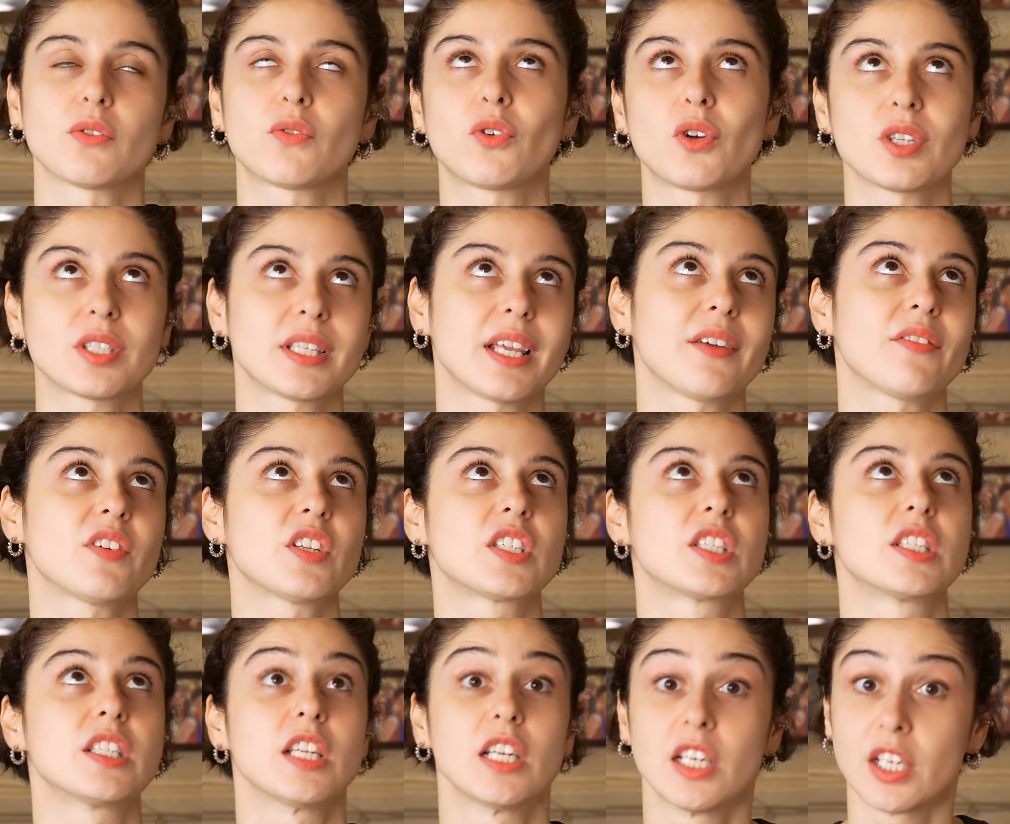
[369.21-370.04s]
Of course, they have a
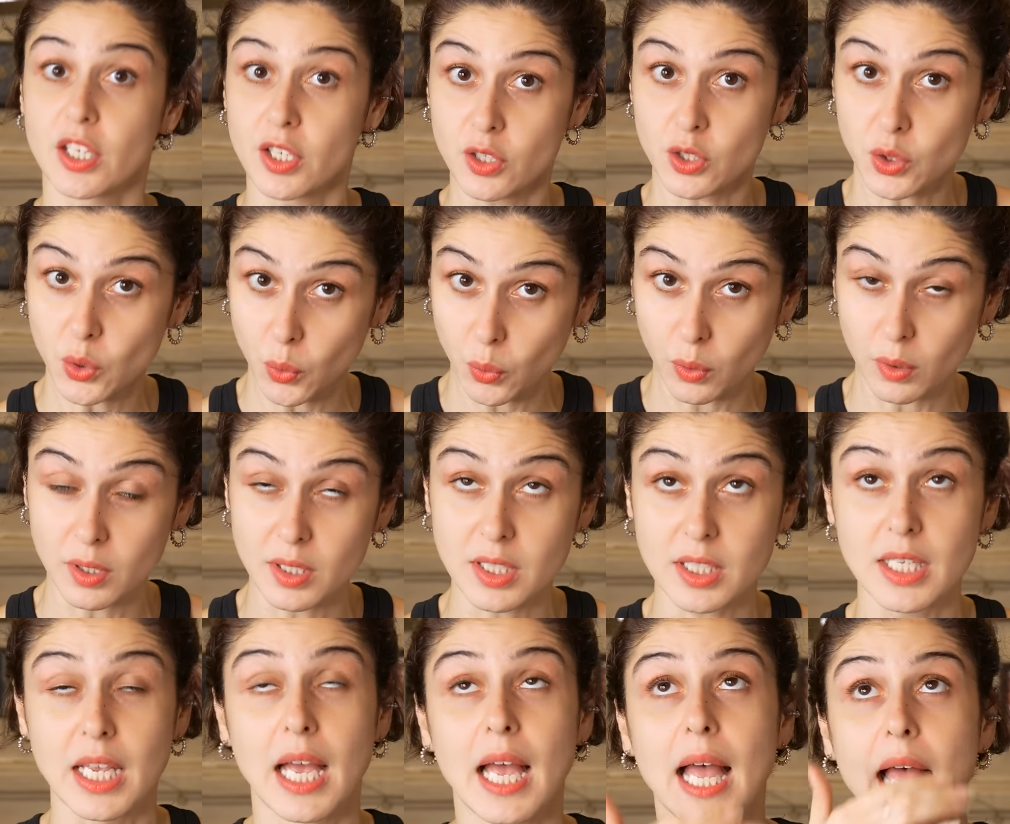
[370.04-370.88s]
zillion
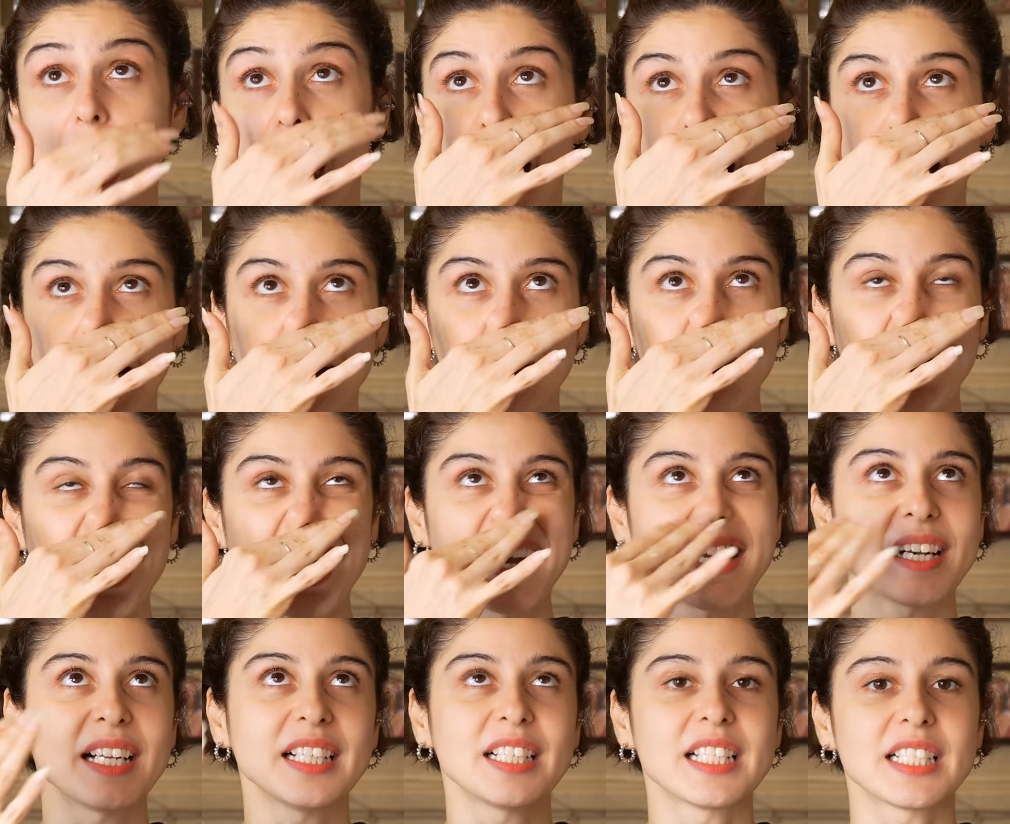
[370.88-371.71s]
tones. And
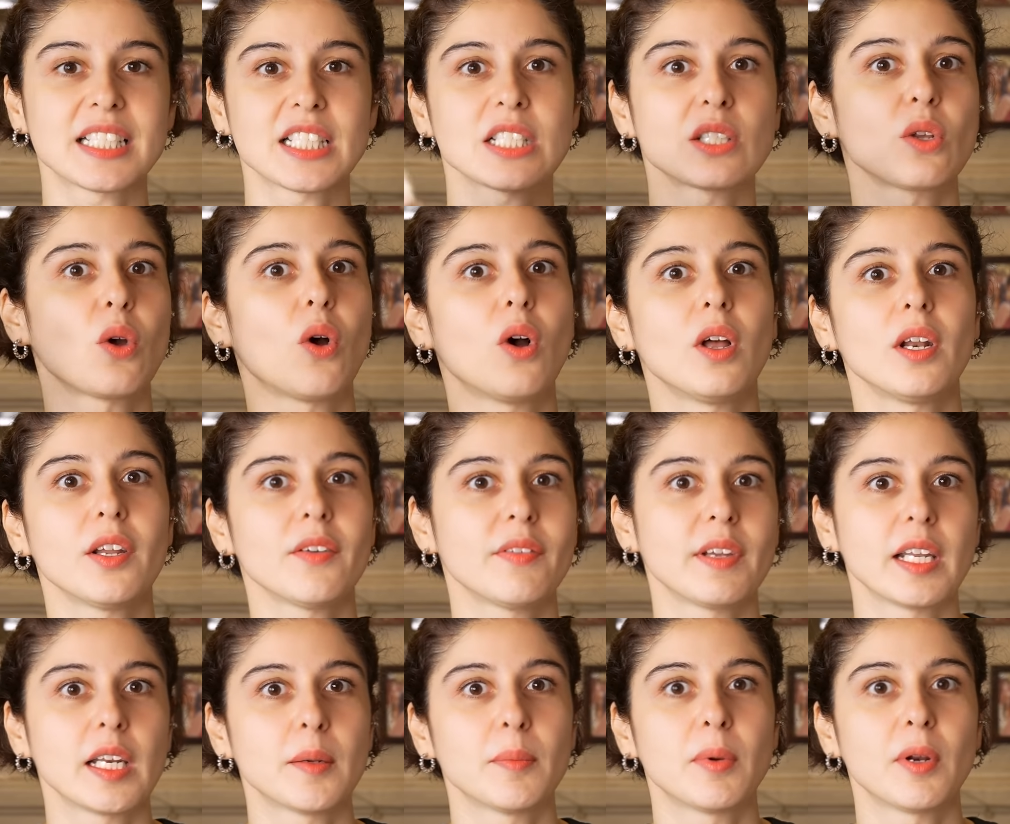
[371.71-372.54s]
apparently this is all
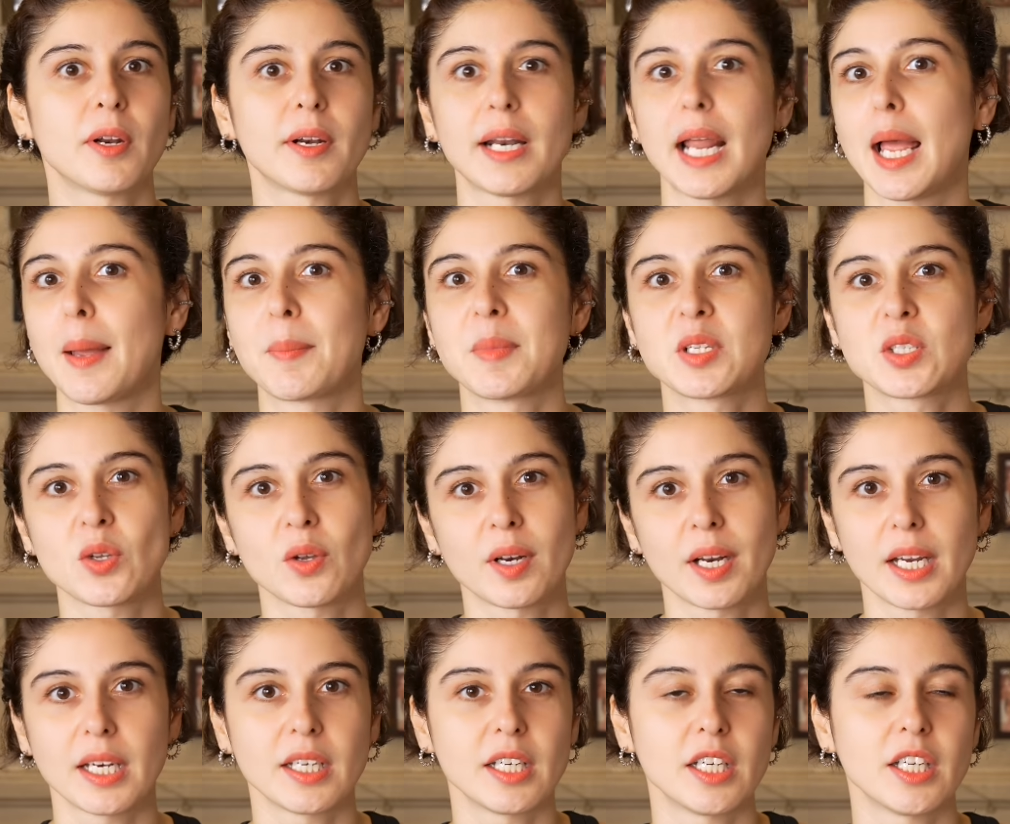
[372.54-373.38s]
available on
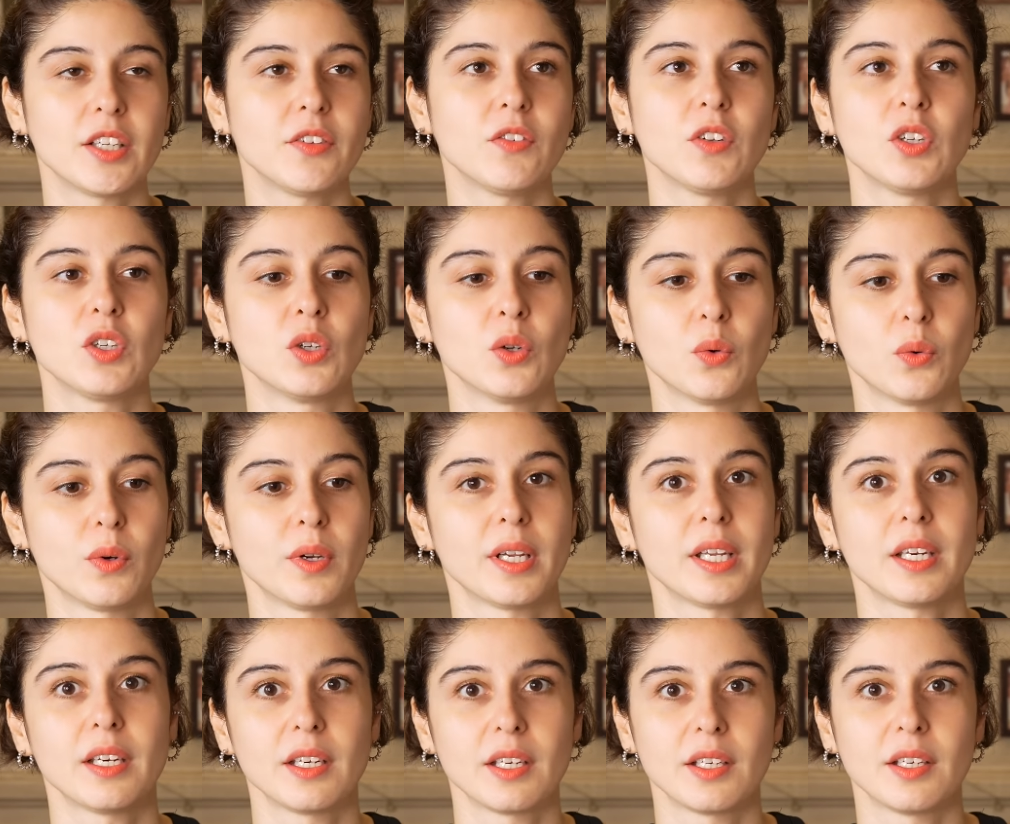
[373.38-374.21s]
Amazon. I didn't even know
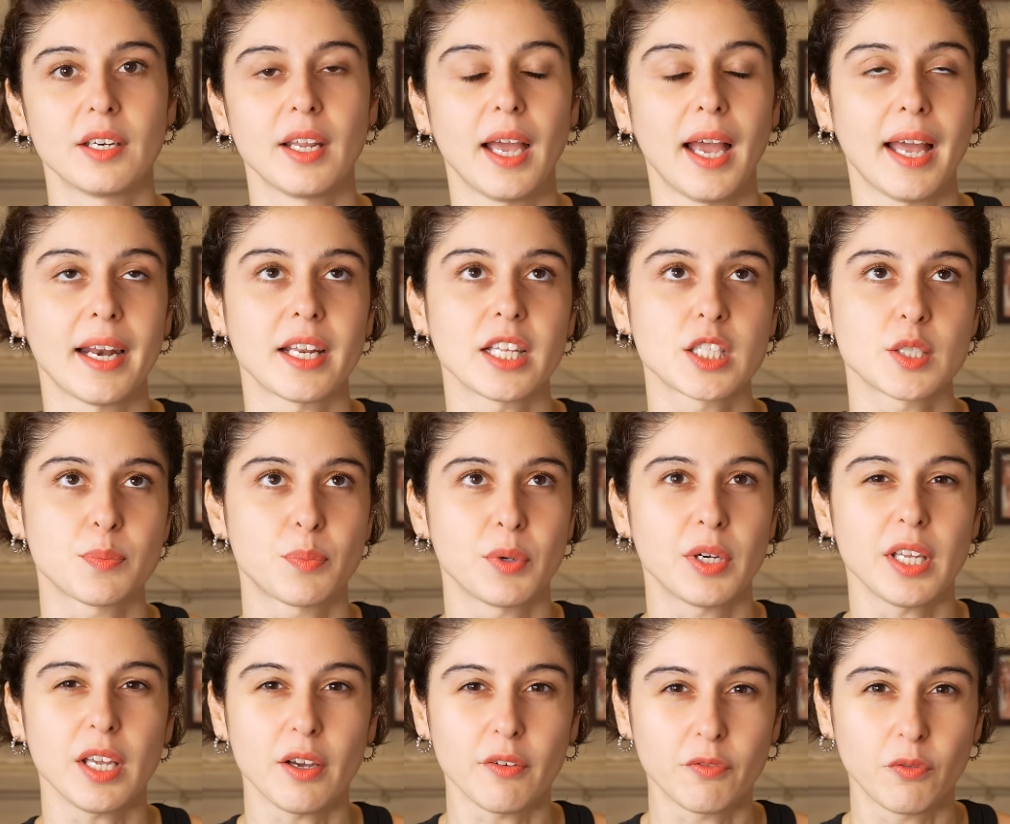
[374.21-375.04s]
in India, and it's
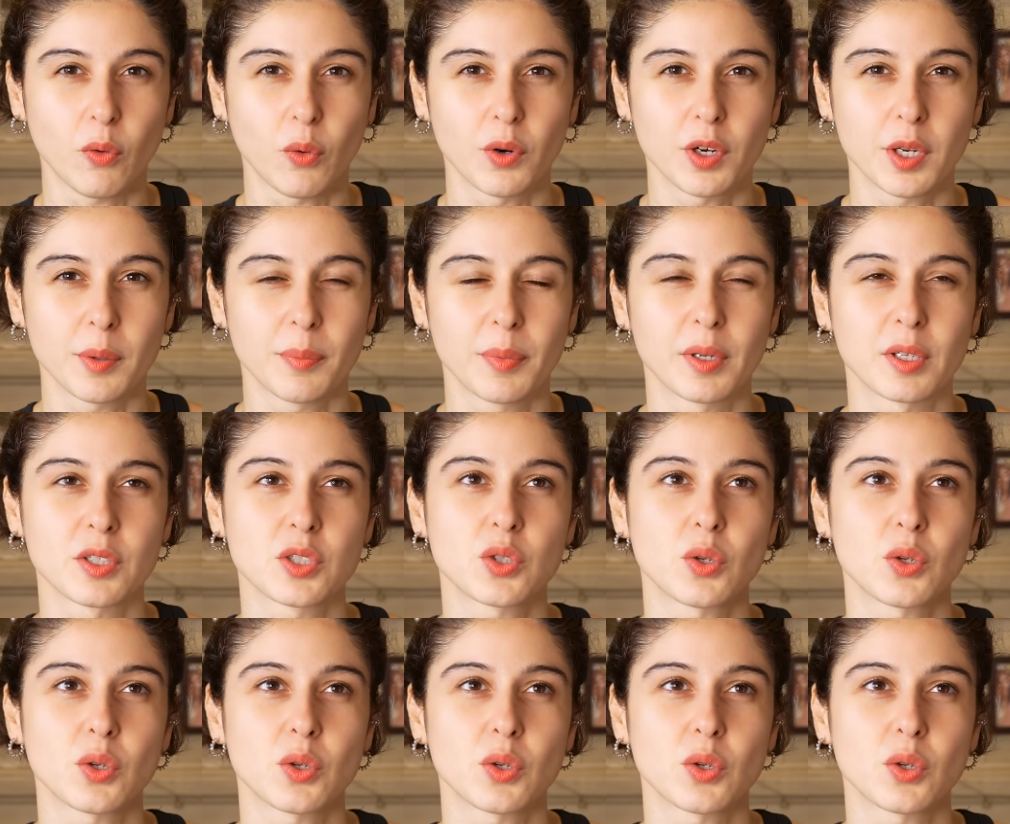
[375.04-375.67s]
pretty affordable.